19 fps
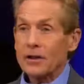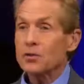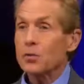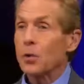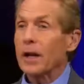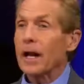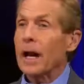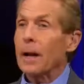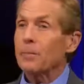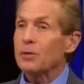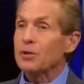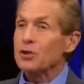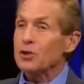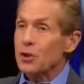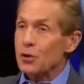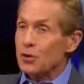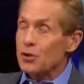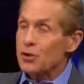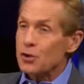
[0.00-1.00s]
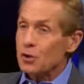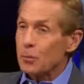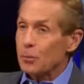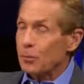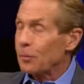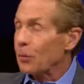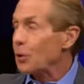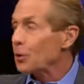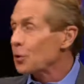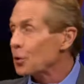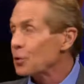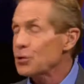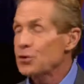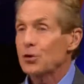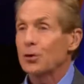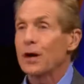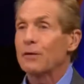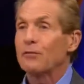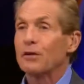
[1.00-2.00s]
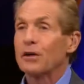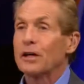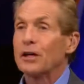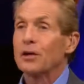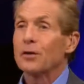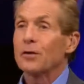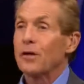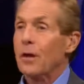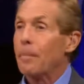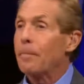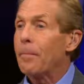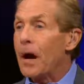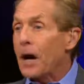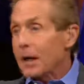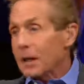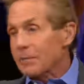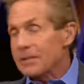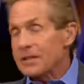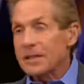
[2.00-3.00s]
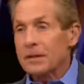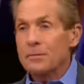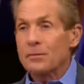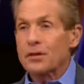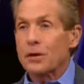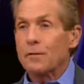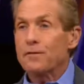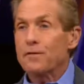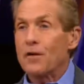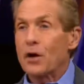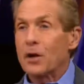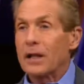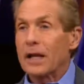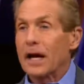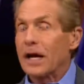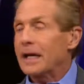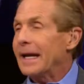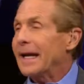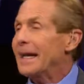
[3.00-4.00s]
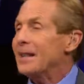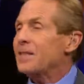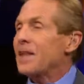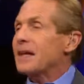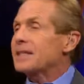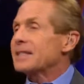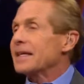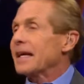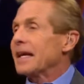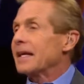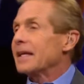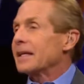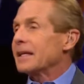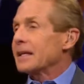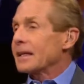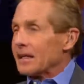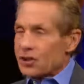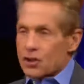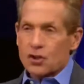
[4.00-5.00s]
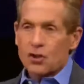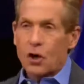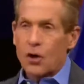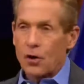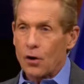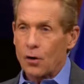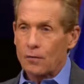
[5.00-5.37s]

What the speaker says: what happens to the Super Bowl loser every year. The bottom seems to fall out, and they say, let's start over.